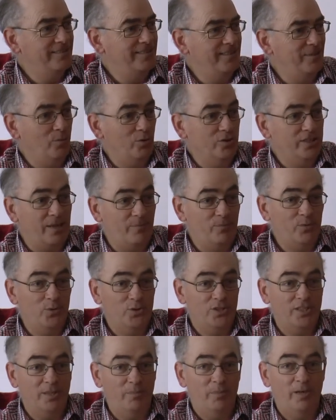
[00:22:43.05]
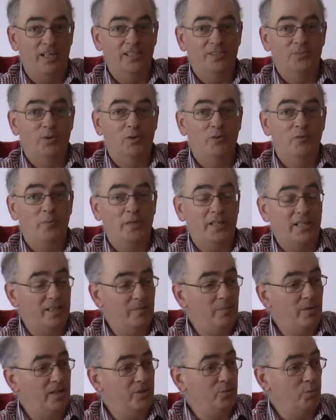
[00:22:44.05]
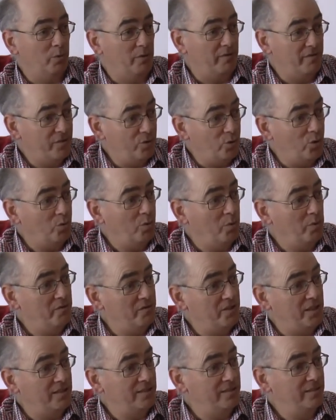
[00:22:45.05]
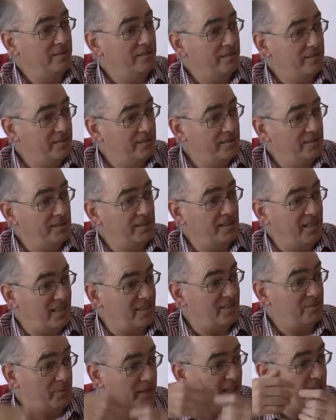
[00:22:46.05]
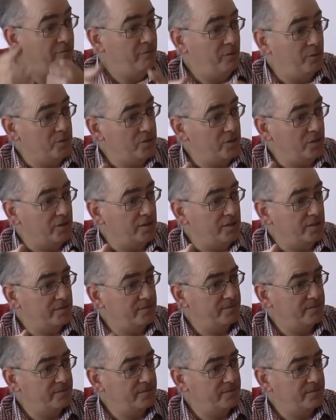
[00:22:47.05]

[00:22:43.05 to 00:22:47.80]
and what's happened to us in the past and where we've been in the past, what we've thought, what we've done. It's a big influence on us.